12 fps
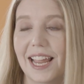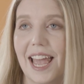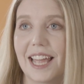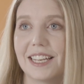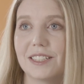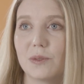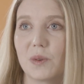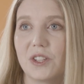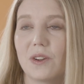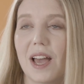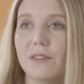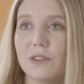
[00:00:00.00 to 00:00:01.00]
And when
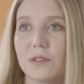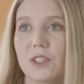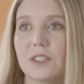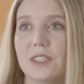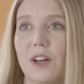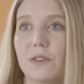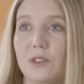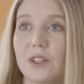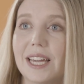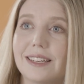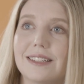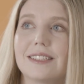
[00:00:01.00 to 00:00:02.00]
you have it for yourself, you
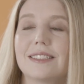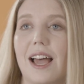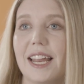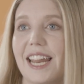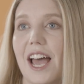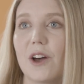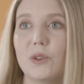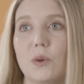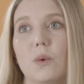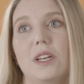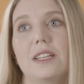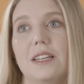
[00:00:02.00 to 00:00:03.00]
get to decide how
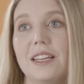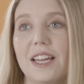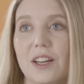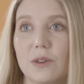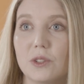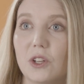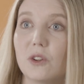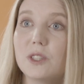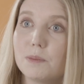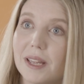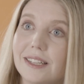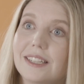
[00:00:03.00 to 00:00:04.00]
you want to, you know,
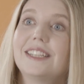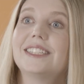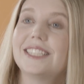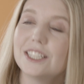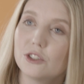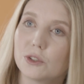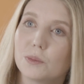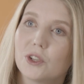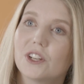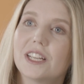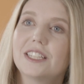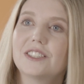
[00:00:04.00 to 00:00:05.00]
spend it and
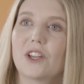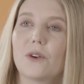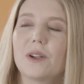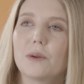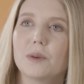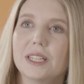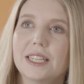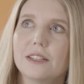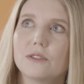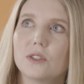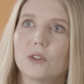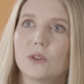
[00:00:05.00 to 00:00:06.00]
distribute it. So it really
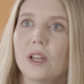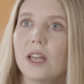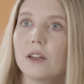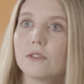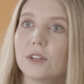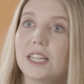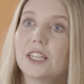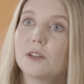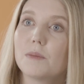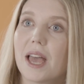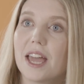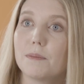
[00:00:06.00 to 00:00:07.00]
gives you
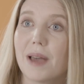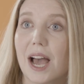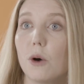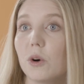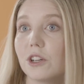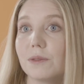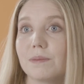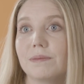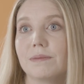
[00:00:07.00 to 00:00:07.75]
freedom and power.